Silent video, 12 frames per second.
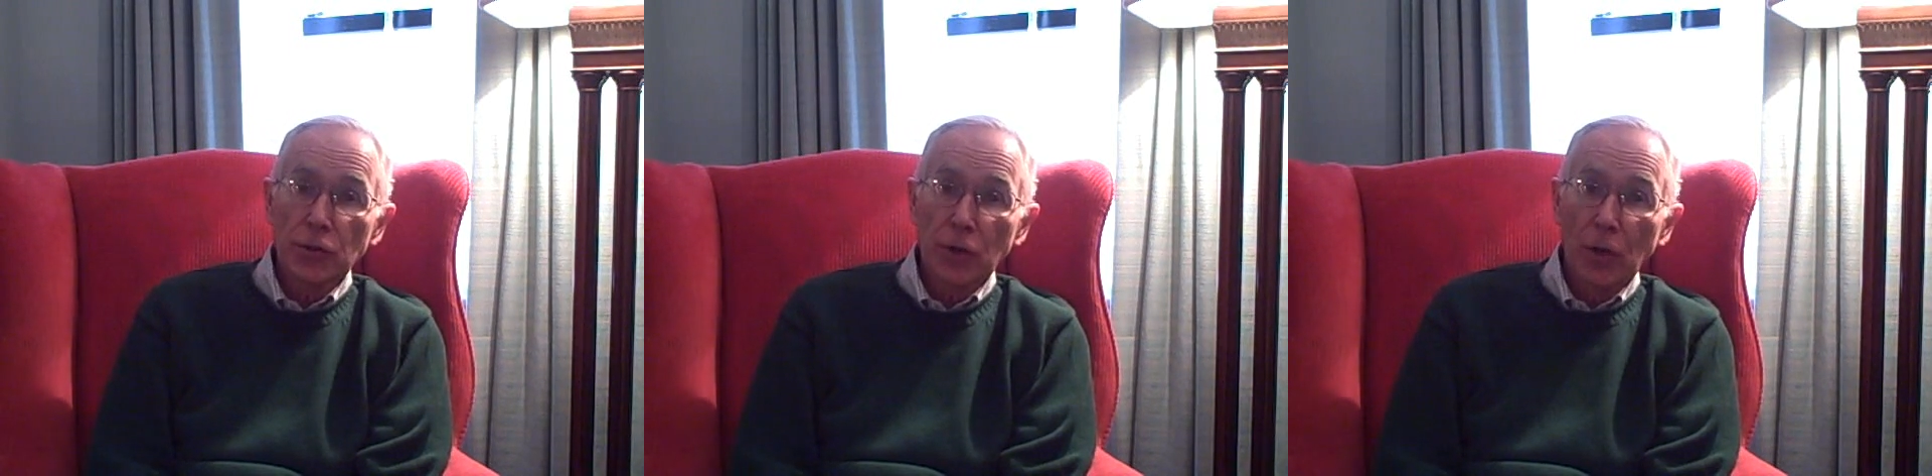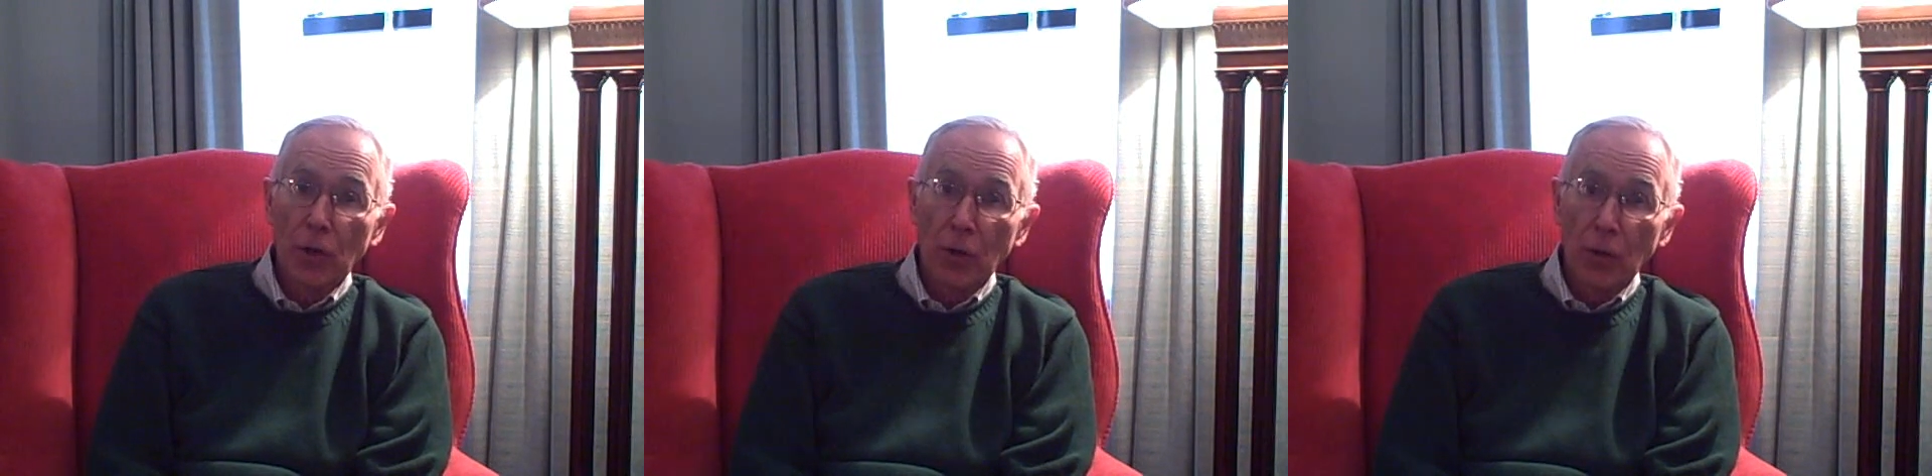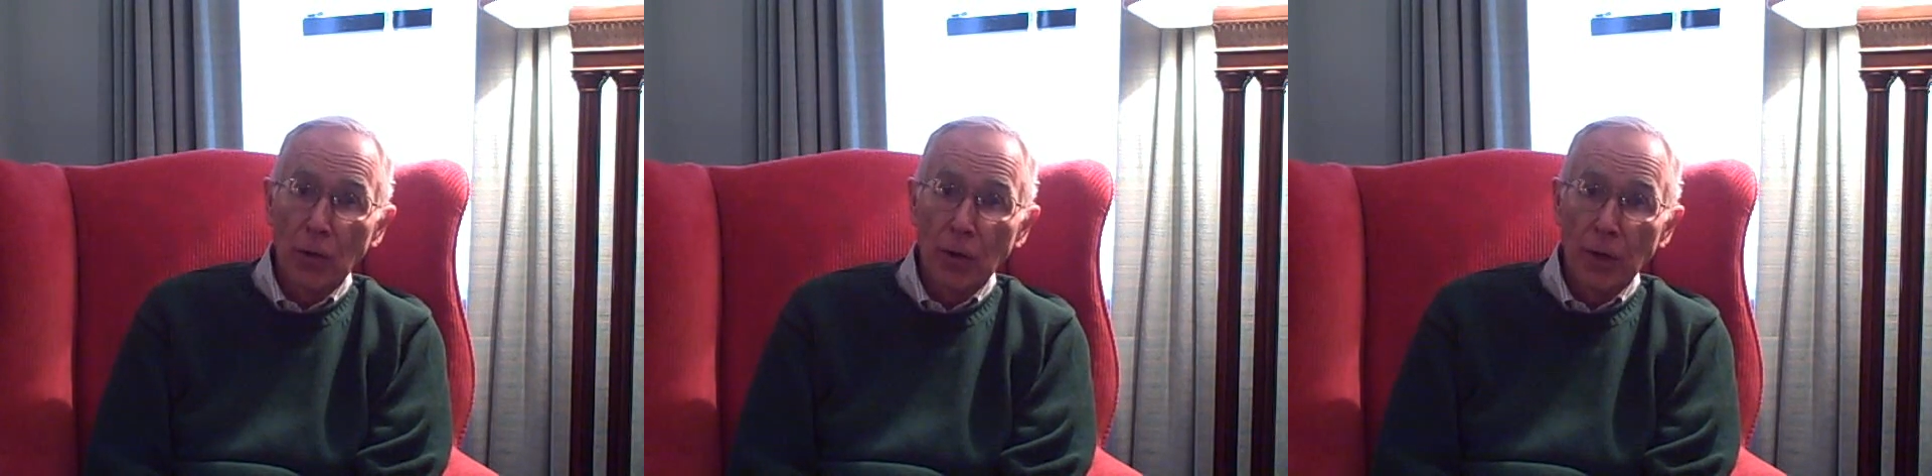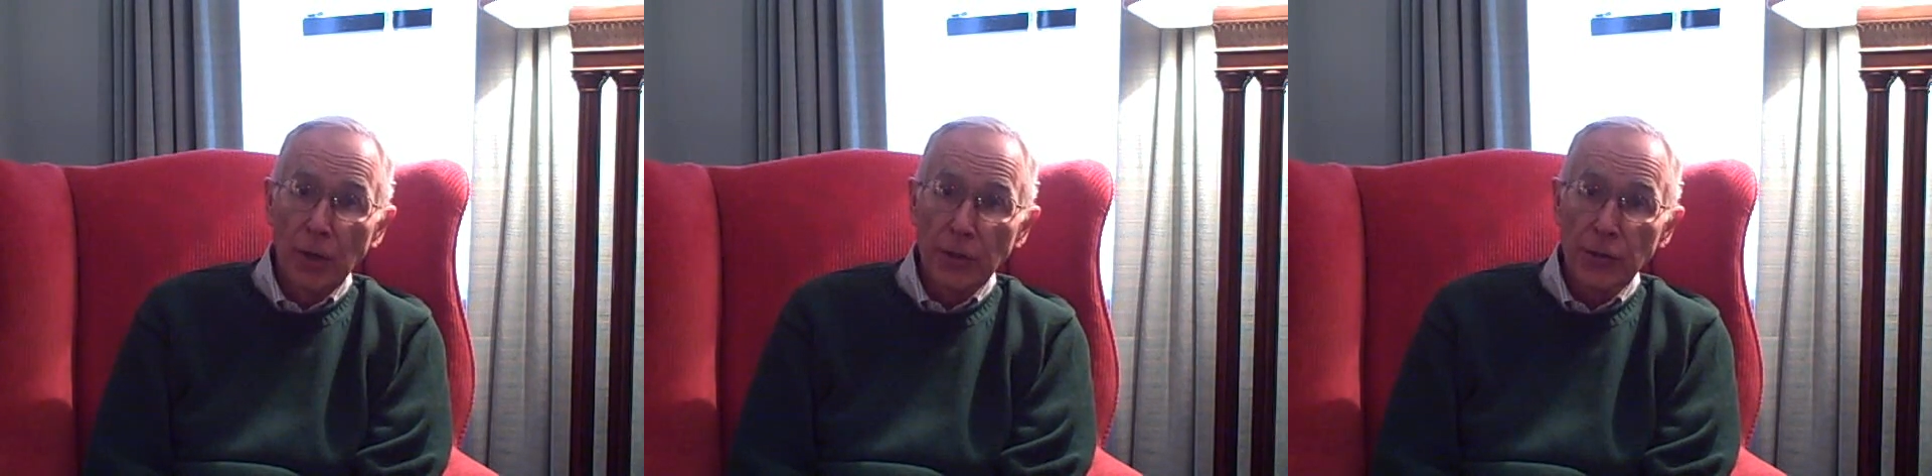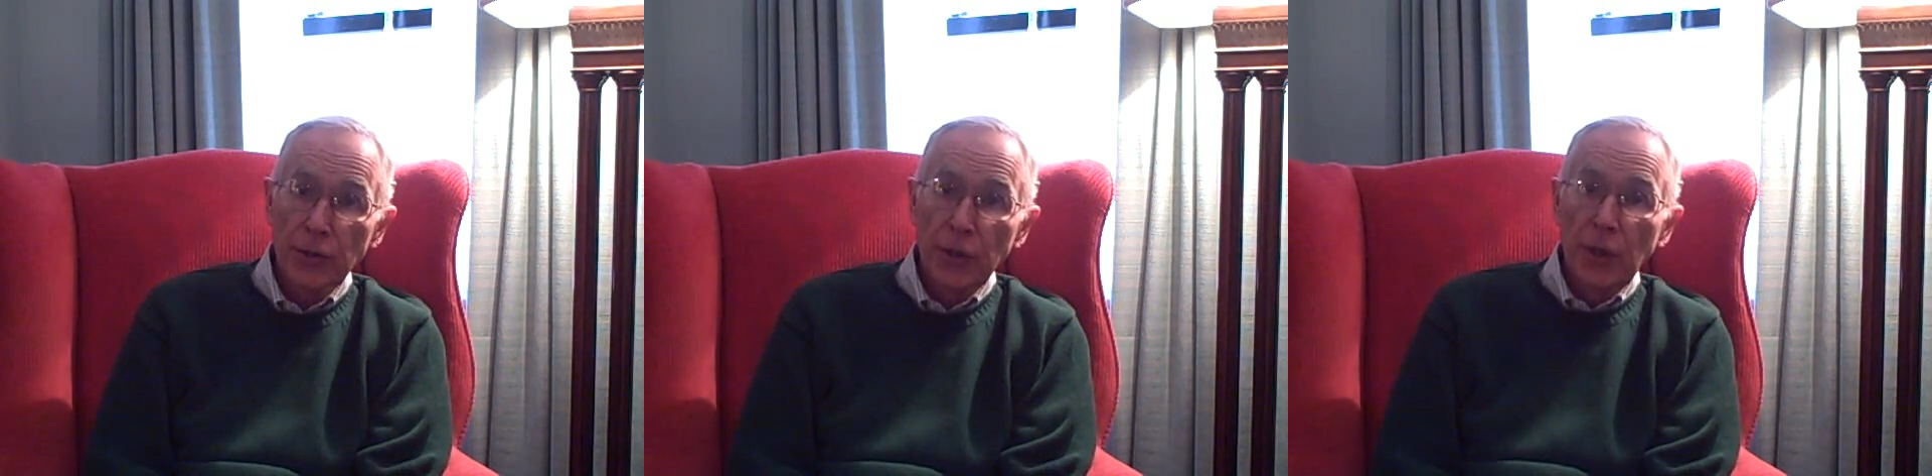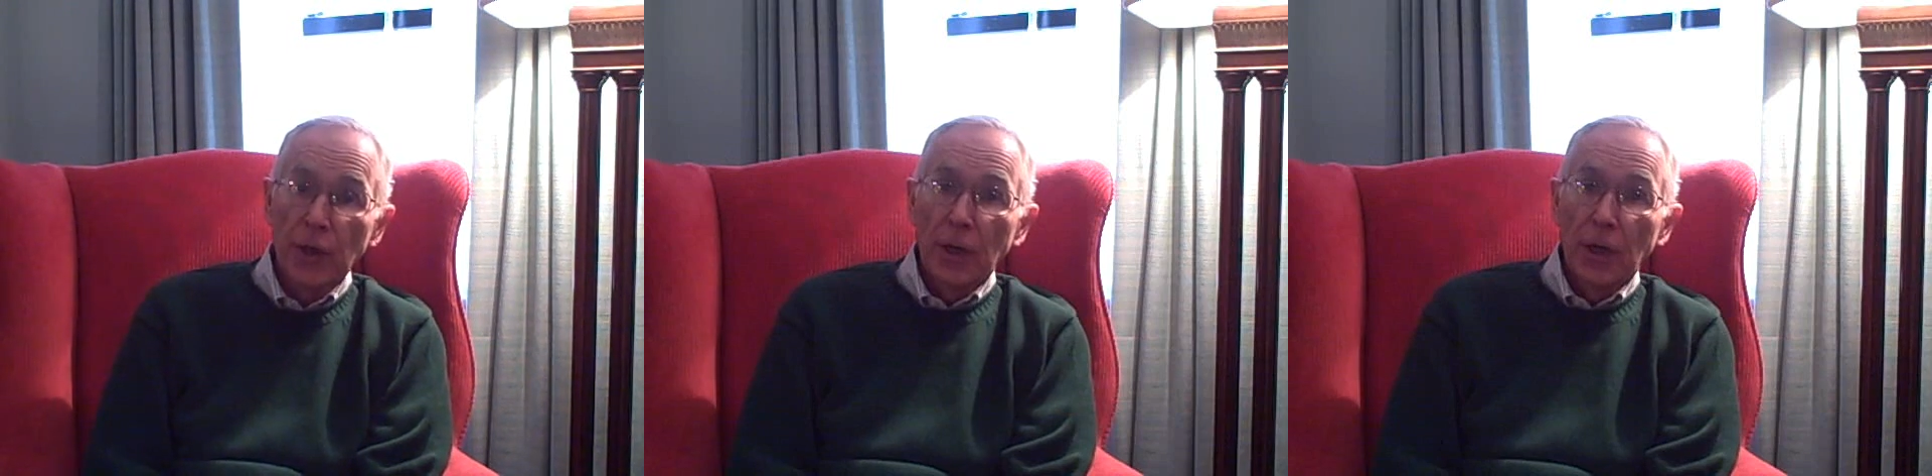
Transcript: saw Lawrence